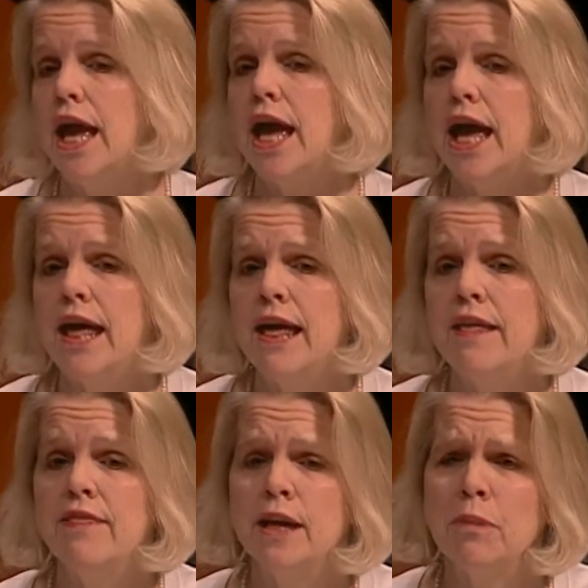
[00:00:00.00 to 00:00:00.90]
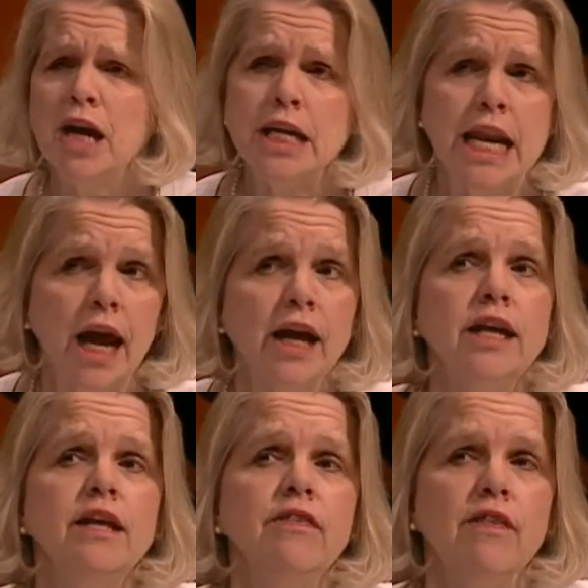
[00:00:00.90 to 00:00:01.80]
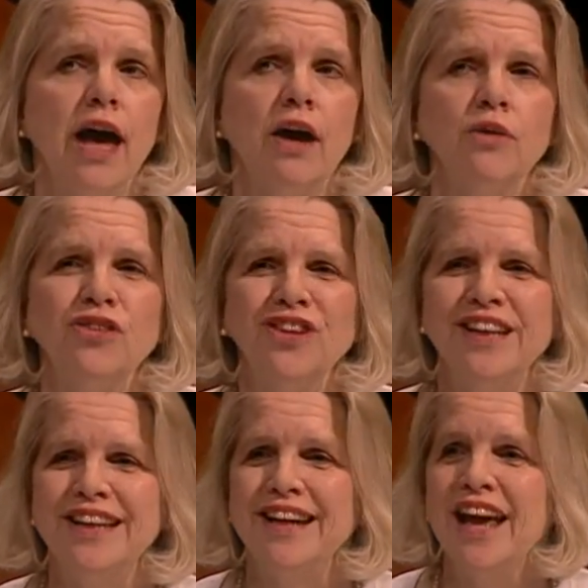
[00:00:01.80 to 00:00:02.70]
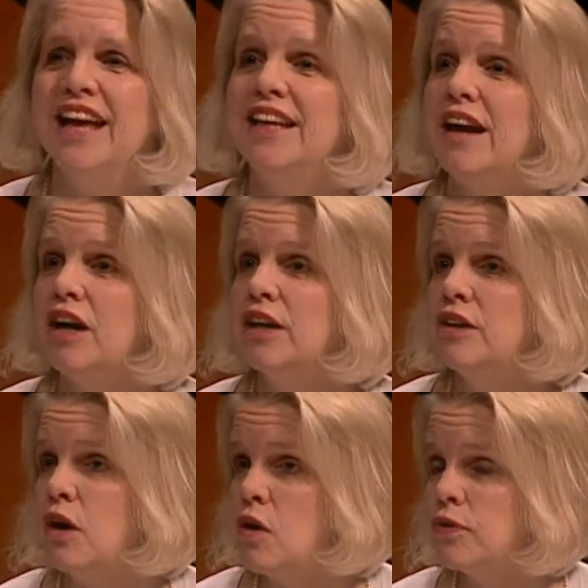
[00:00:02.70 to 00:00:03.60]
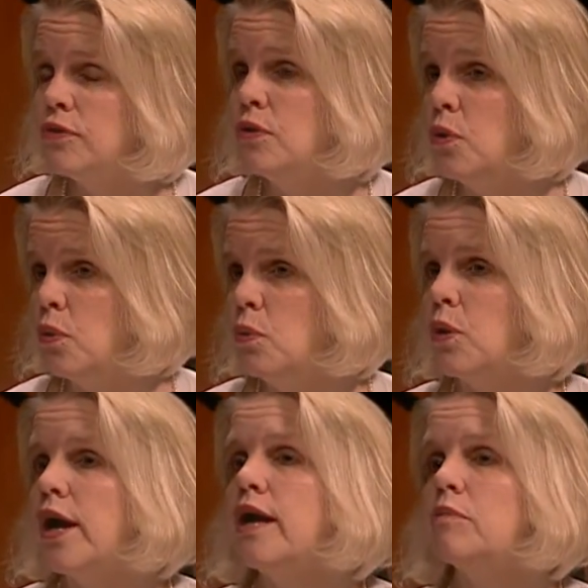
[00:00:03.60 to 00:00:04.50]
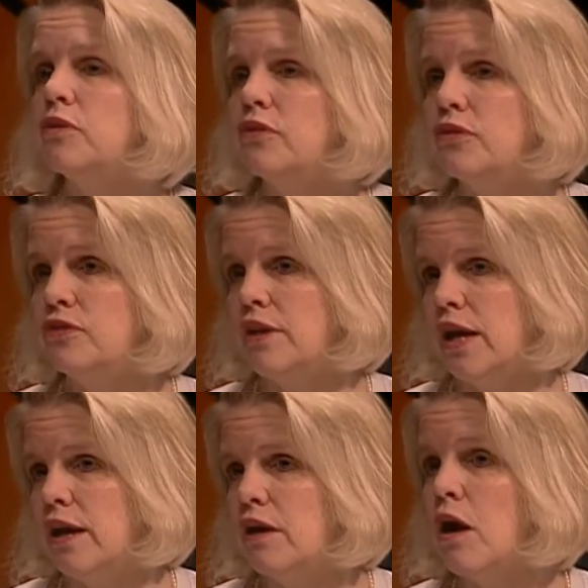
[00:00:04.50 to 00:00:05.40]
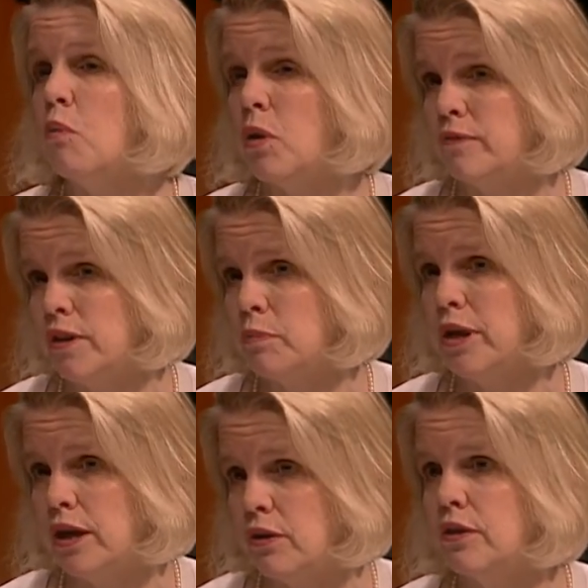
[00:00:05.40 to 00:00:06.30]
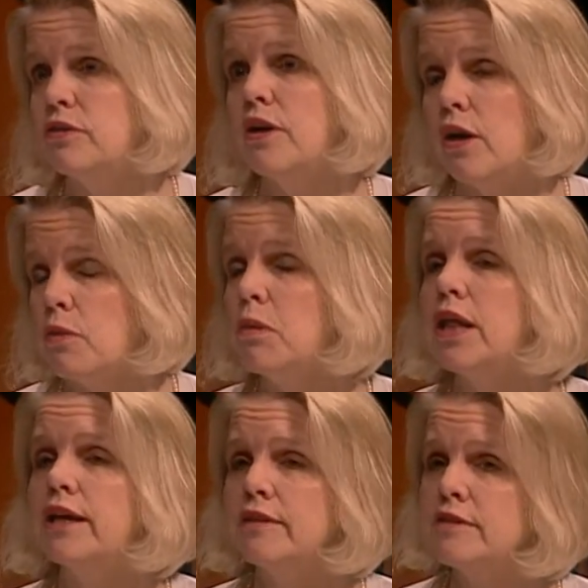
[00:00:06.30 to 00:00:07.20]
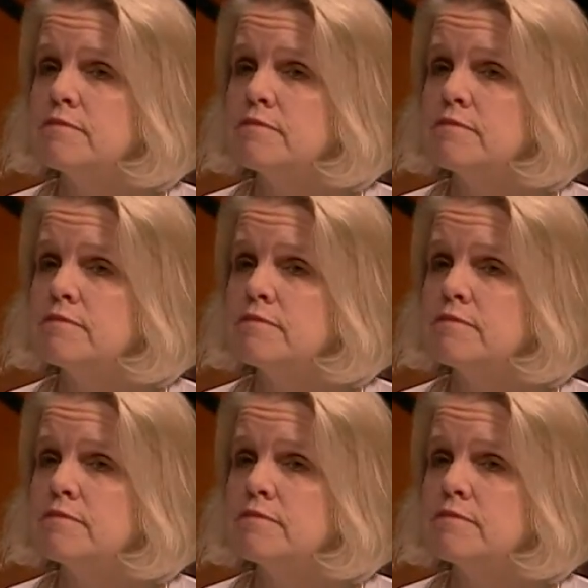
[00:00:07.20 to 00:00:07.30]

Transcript: and then about 90,000 young adults who were able to stay on one of their parents' health plans.